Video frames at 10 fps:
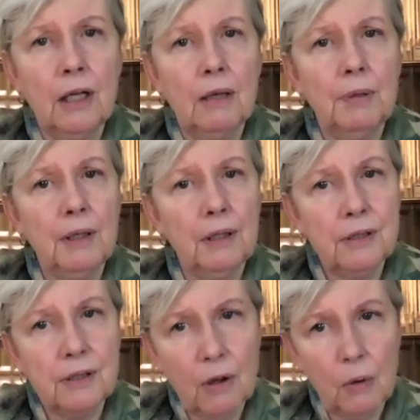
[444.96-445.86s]
but on
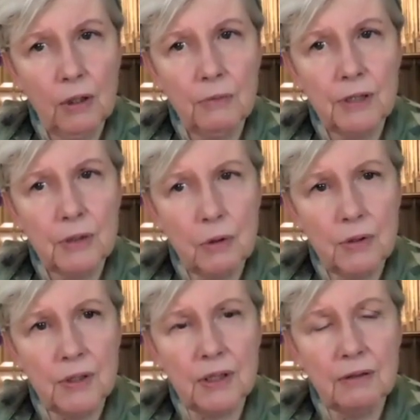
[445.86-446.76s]
stolen
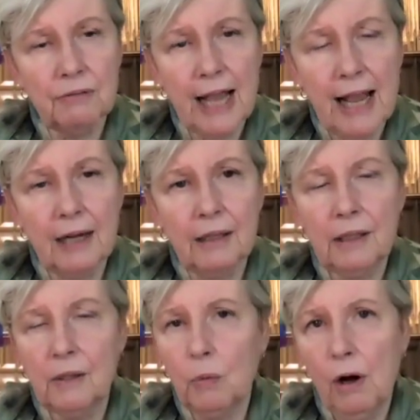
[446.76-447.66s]
resources of land
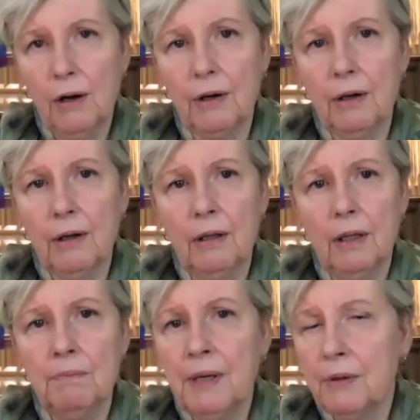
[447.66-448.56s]
and water,
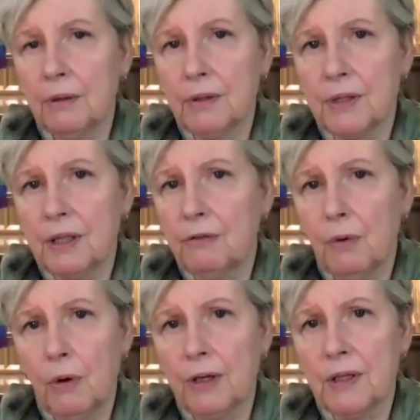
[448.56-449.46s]
minerals and
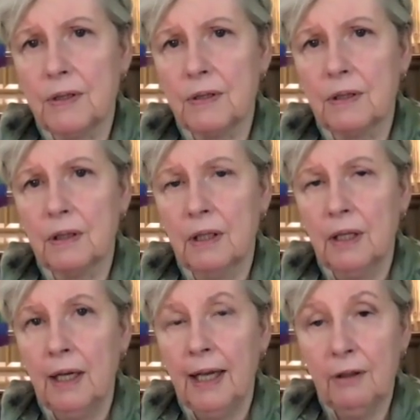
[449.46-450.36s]
forests,
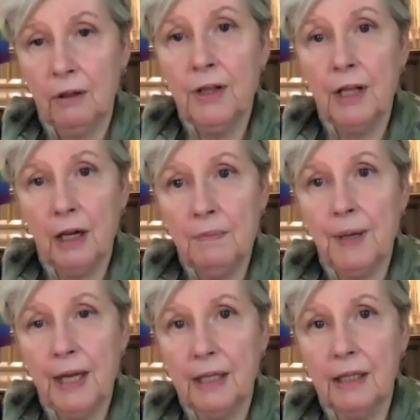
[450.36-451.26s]
and on the
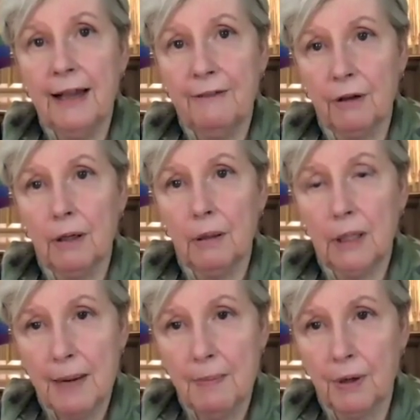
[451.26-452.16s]
unpaid
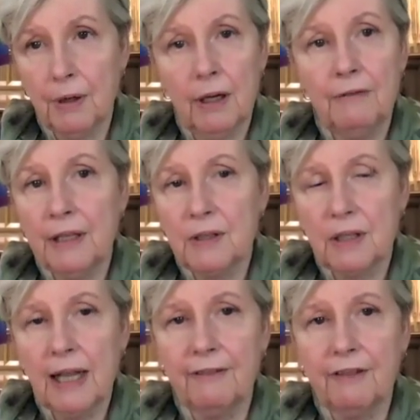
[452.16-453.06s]
labor of
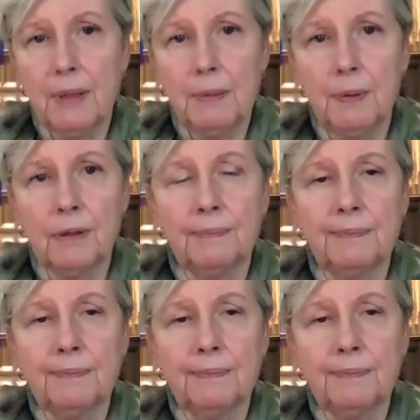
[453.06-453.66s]
enslaved people.